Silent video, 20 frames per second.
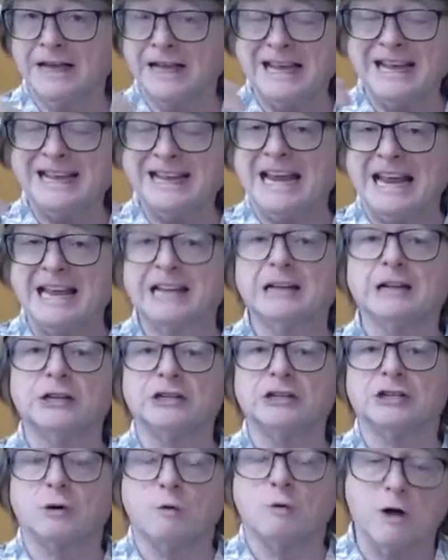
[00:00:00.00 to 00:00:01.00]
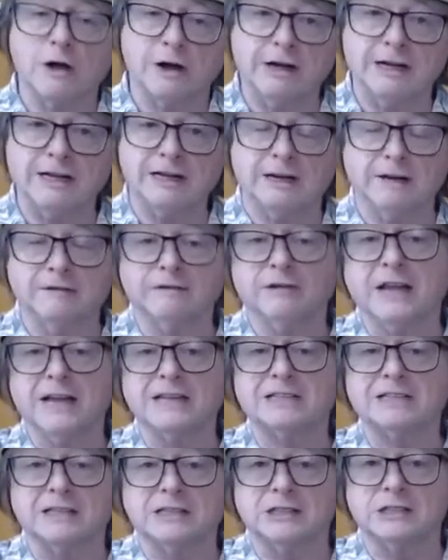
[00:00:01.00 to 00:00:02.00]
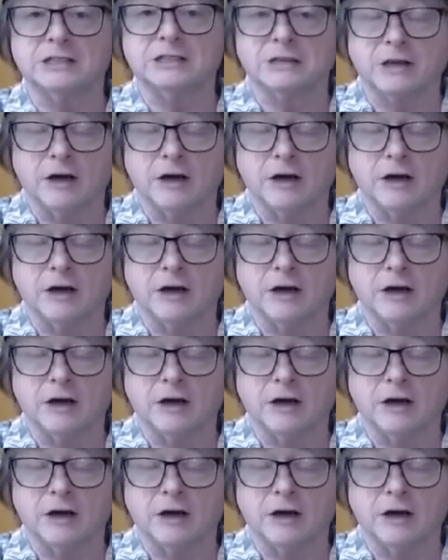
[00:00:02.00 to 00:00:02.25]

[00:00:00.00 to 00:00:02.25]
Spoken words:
an endless quantity of lessons